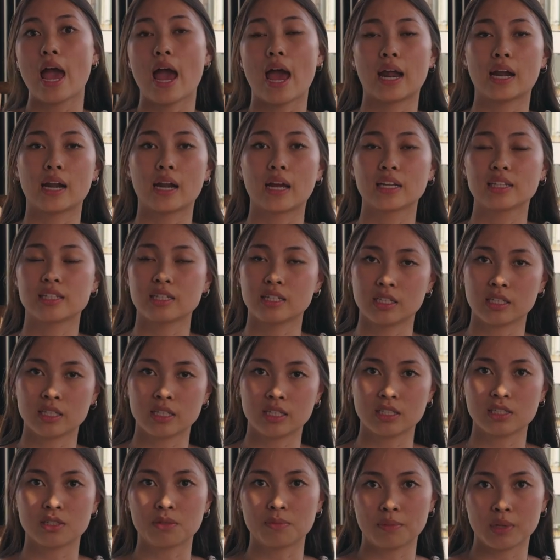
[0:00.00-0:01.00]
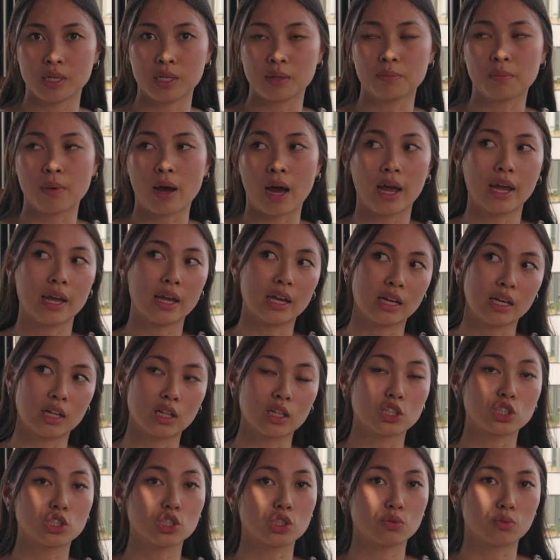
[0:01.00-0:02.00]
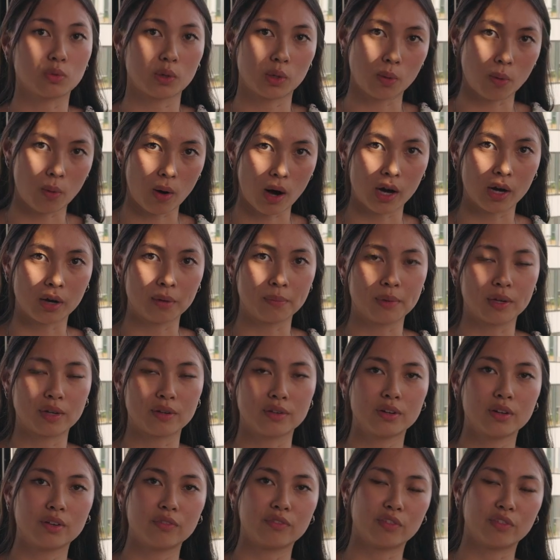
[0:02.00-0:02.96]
and I didn't need to meet my English requirement